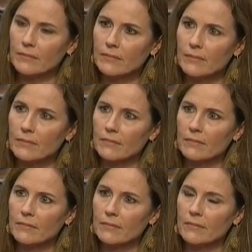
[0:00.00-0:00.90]

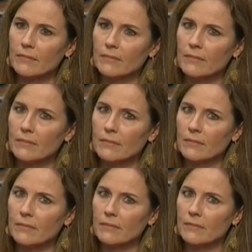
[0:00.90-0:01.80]

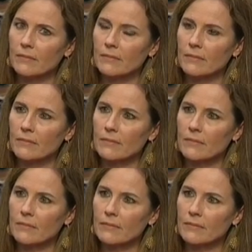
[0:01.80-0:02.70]

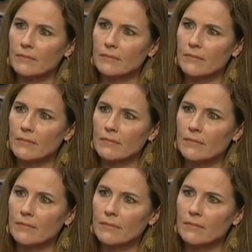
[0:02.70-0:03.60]

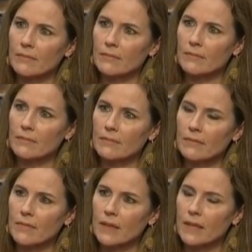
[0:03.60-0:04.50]

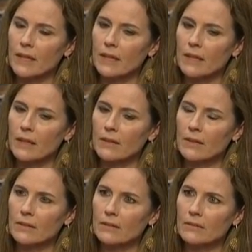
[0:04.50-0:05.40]

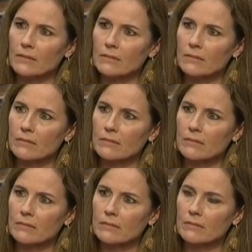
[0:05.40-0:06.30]

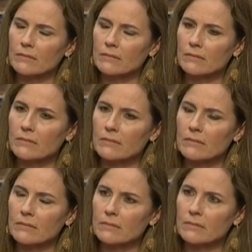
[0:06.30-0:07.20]

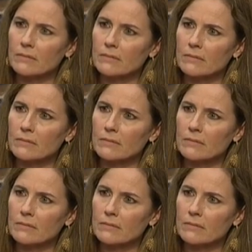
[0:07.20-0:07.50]
The person shown says nothing.